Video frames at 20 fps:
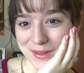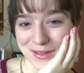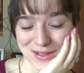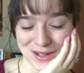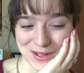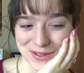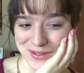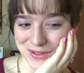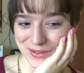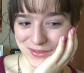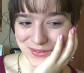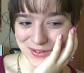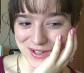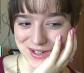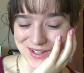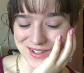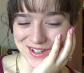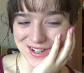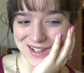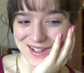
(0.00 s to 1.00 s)
was also
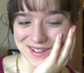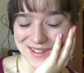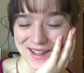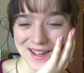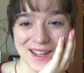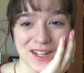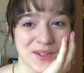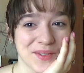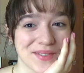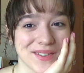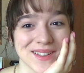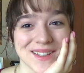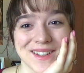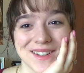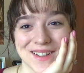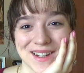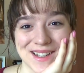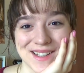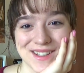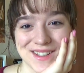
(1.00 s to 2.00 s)
4 stars. I had a
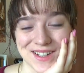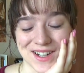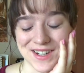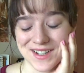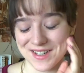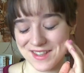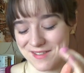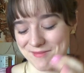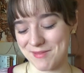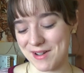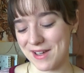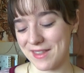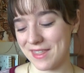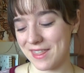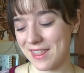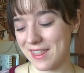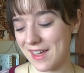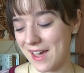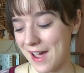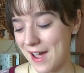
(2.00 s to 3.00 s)
really great start to the
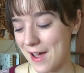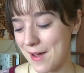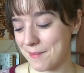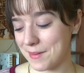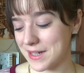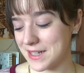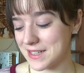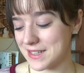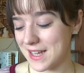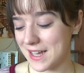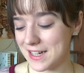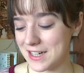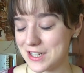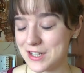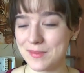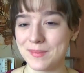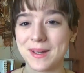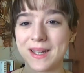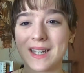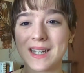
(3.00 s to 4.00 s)
month. I
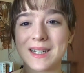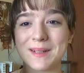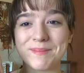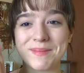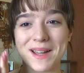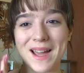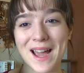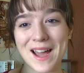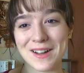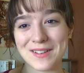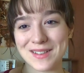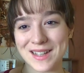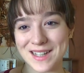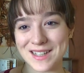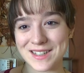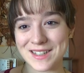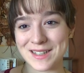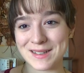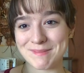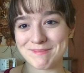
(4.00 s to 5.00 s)
decided to pick up
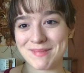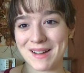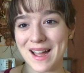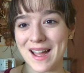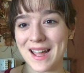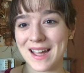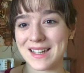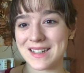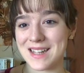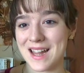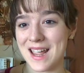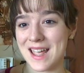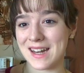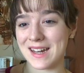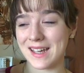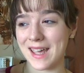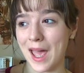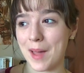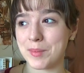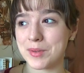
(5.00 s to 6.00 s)
Outlander by
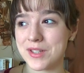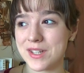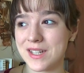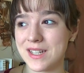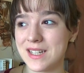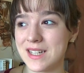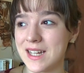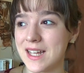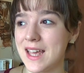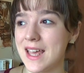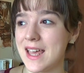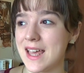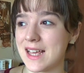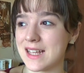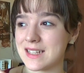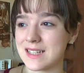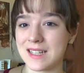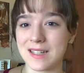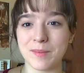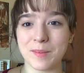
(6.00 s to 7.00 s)
Diana Gabaldon.
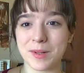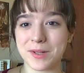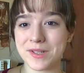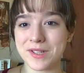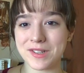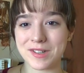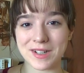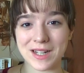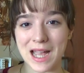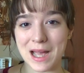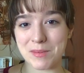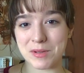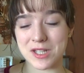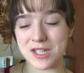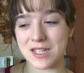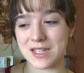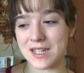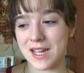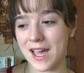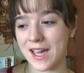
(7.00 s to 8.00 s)
Is it Gabaldon or
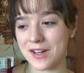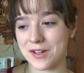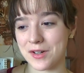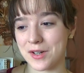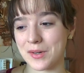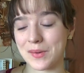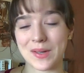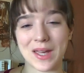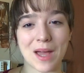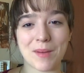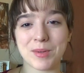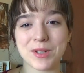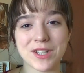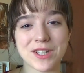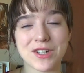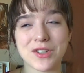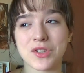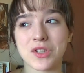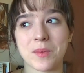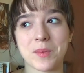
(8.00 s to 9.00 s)
Gabaldon? I don't know.
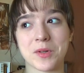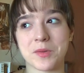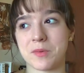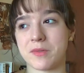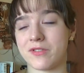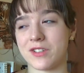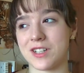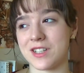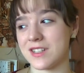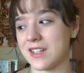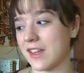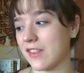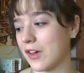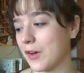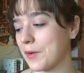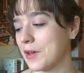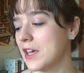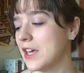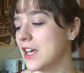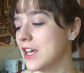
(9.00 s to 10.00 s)
Gabaldon is so much more fun to say
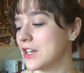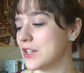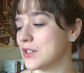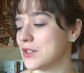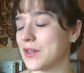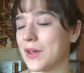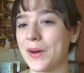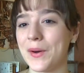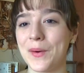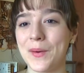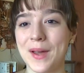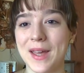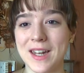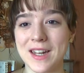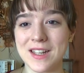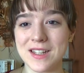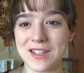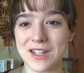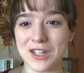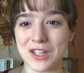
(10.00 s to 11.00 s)
though. So
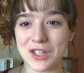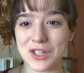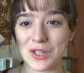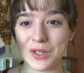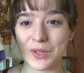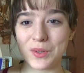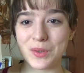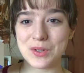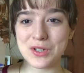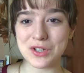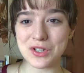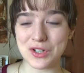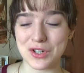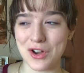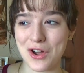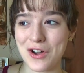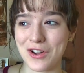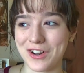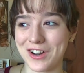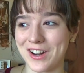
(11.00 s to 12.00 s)
it is a huge
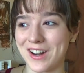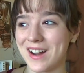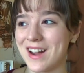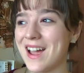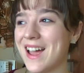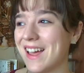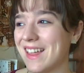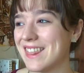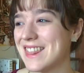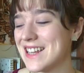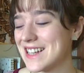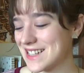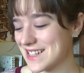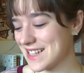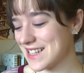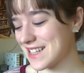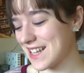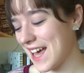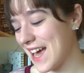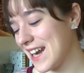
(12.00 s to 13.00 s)
chonker, and
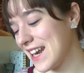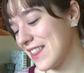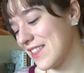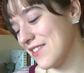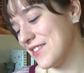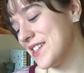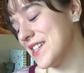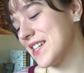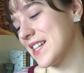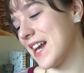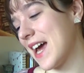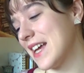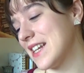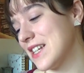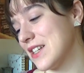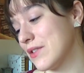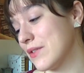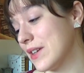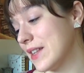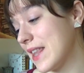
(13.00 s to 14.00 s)
this is kind of the reason I
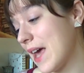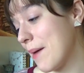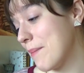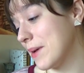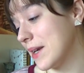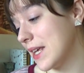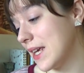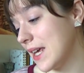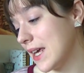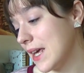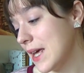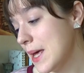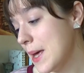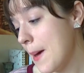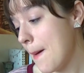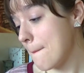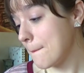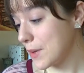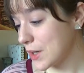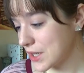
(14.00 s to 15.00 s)
didn't read that many
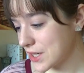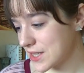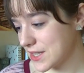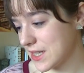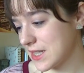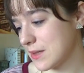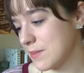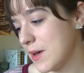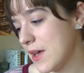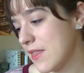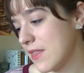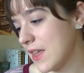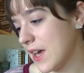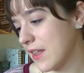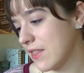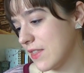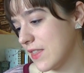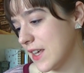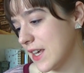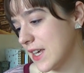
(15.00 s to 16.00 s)
books this month.
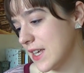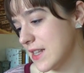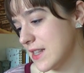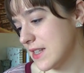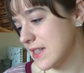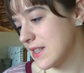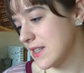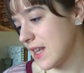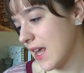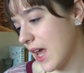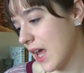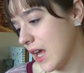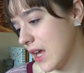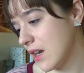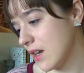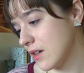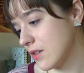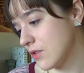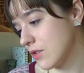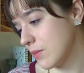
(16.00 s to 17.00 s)
I think it's
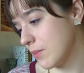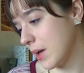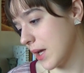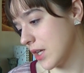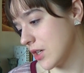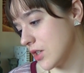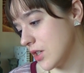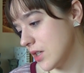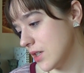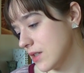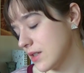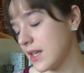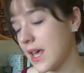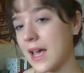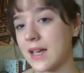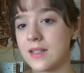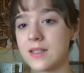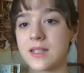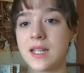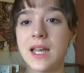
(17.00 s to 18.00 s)
800 pages.
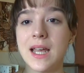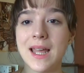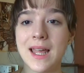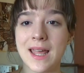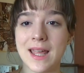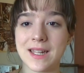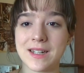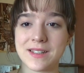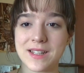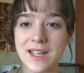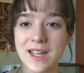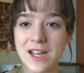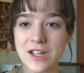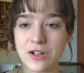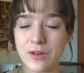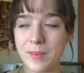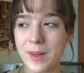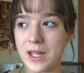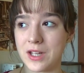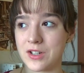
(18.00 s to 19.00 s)
Yes, it is
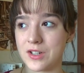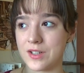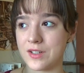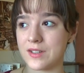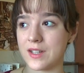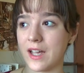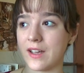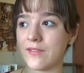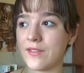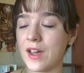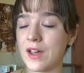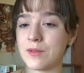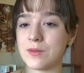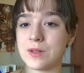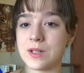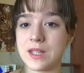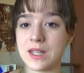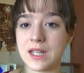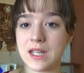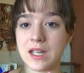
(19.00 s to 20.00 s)
800 pages. I
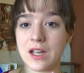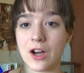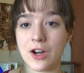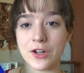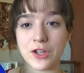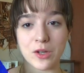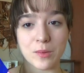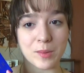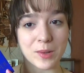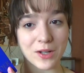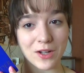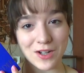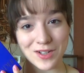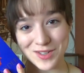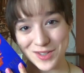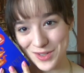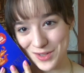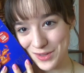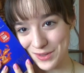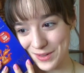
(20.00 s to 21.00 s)
found the audiobook
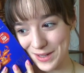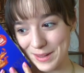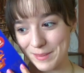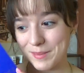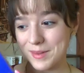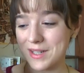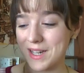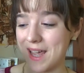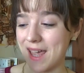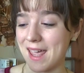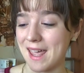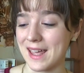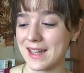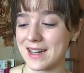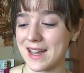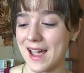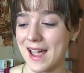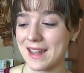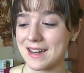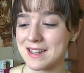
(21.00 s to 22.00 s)
on Scribd
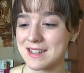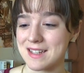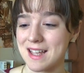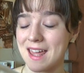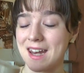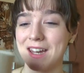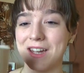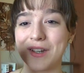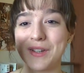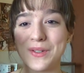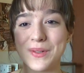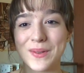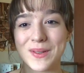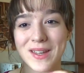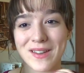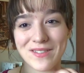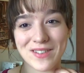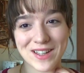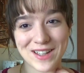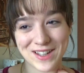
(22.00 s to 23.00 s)
and I decided to
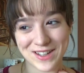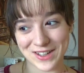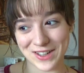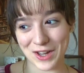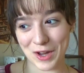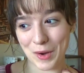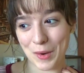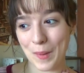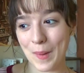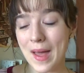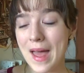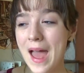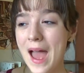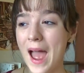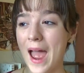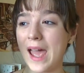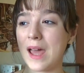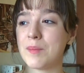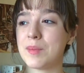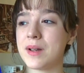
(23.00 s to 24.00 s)
give it a go.
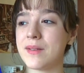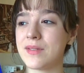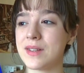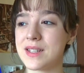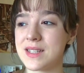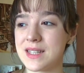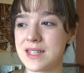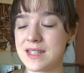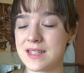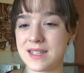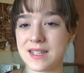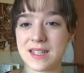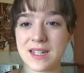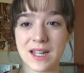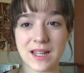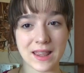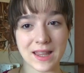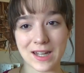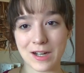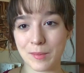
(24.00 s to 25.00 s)
I had previously
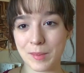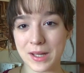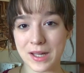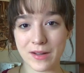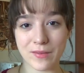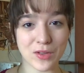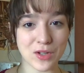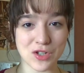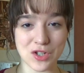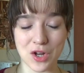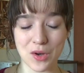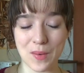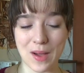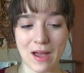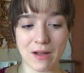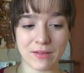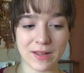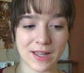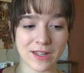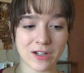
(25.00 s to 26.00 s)
seen a little bit of the show
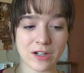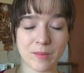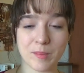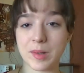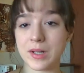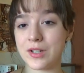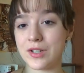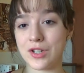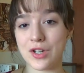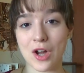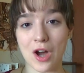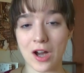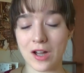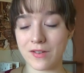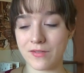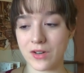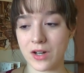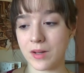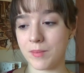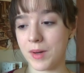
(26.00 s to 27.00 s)
Outlander, but
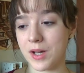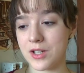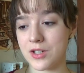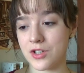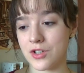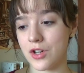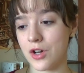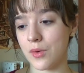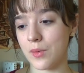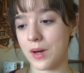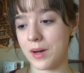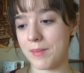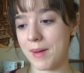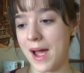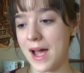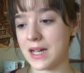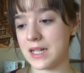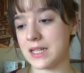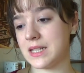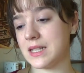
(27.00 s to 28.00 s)
not very much, nowhere
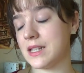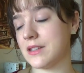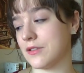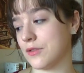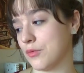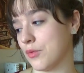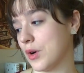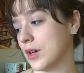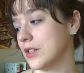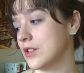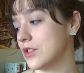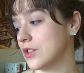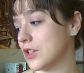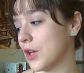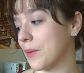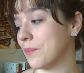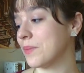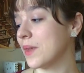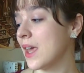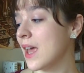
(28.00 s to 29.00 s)
past season 1.
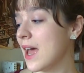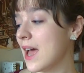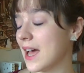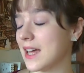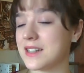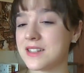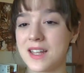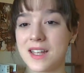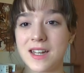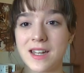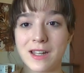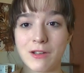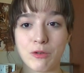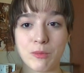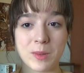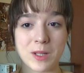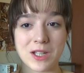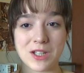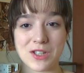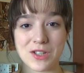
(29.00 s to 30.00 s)
So I decided it
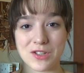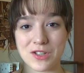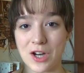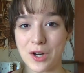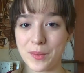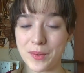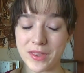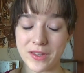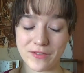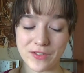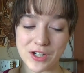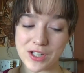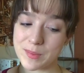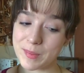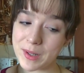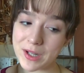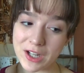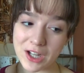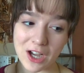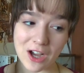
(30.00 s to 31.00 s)
would be good to start with the
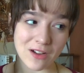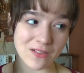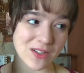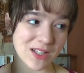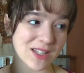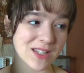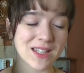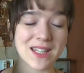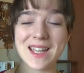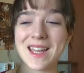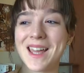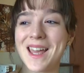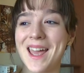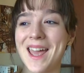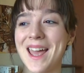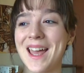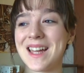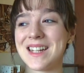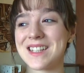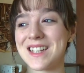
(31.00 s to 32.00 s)
first book, obviously,
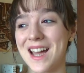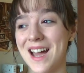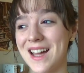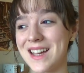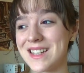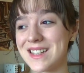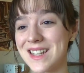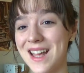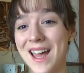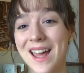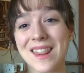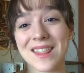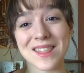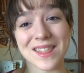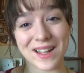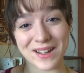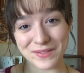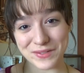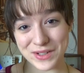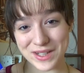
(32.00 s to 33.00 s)
and guys, I
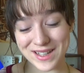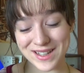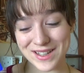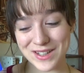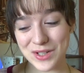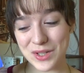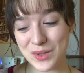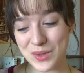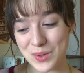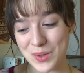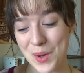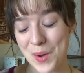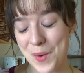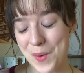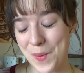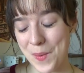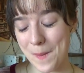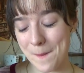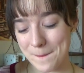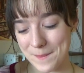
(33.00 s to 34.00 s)
loved it
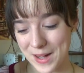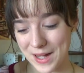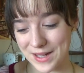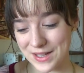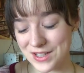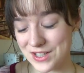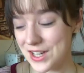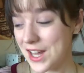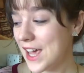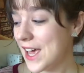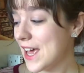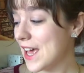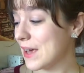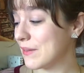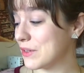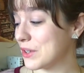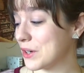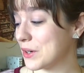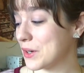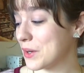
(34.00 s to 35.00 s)
so much.
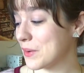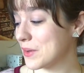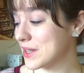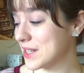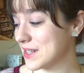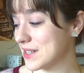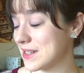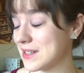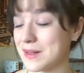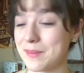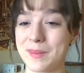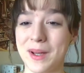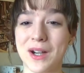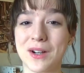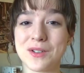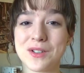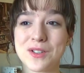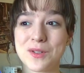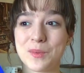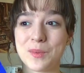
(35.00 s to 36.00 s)
If you don't know what this is
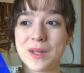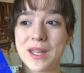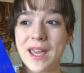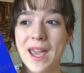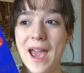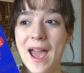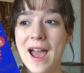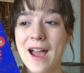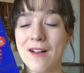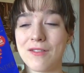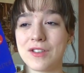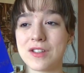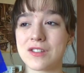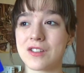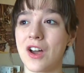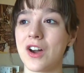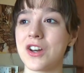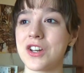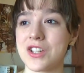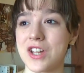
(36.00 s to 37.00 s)
about, we have the
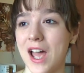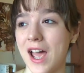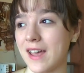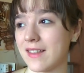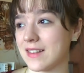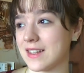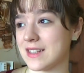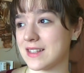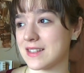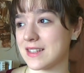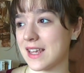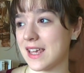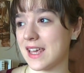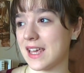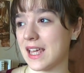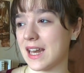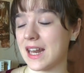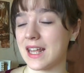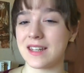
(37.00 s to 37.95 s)
Scottish Highlands in